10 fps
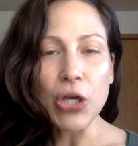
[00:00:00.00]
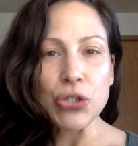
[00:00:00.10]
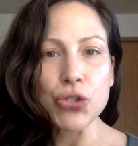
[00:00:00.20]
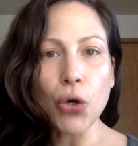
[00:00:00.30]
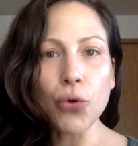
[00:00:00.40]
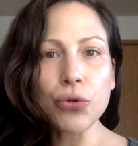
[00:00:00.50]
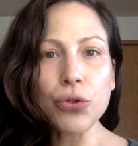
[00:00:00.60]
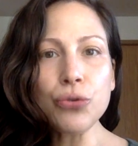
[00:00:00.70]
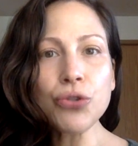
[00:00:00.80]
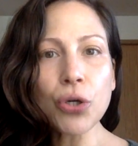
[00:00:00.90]
So
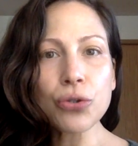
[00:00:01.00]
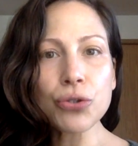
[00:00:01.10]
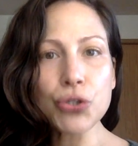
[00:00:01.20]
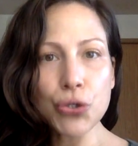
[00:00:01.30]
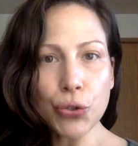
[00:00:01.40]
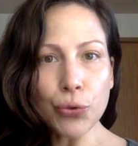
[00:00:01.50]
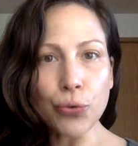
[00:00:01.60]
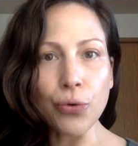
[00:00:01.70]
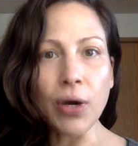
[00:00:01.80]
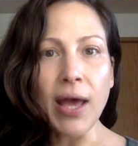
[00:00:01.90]
Lujong
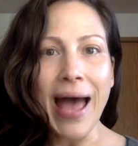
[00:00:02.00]
2